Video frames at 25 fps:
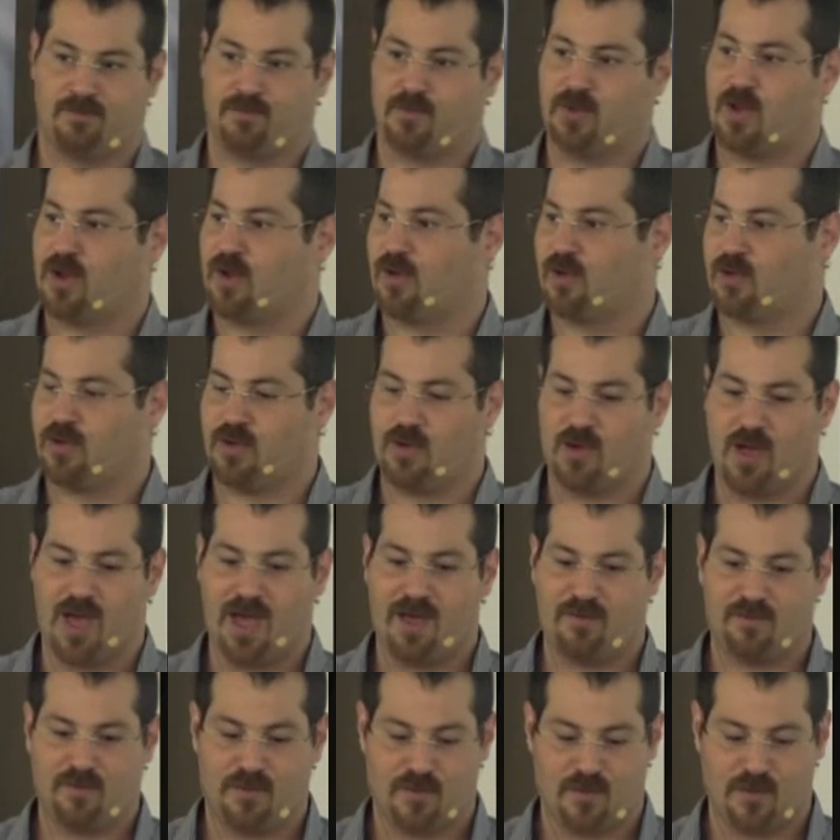you know, you
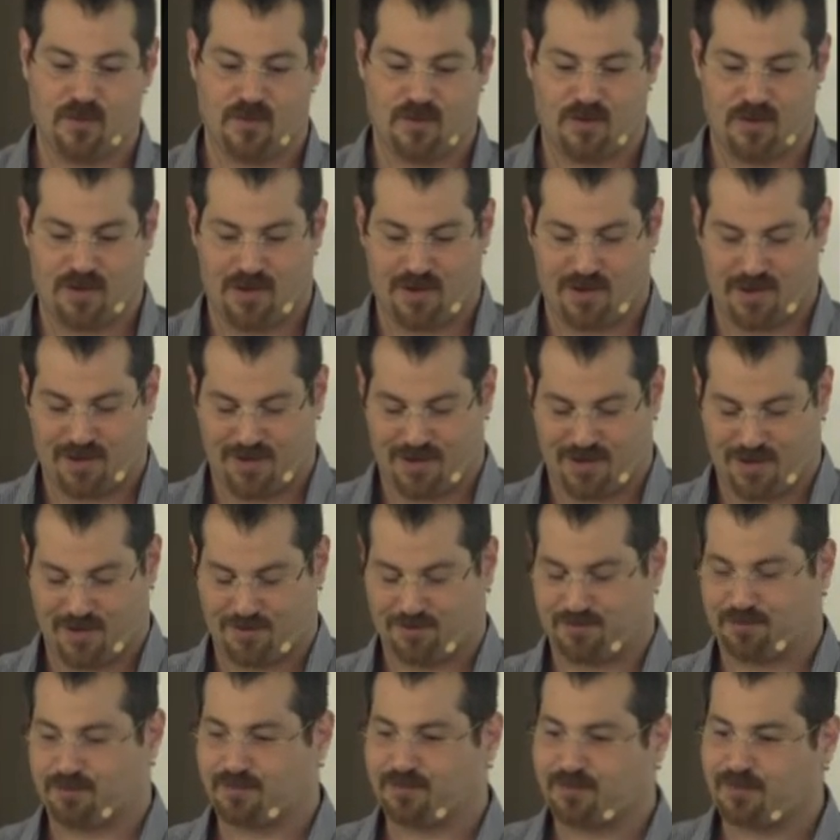have your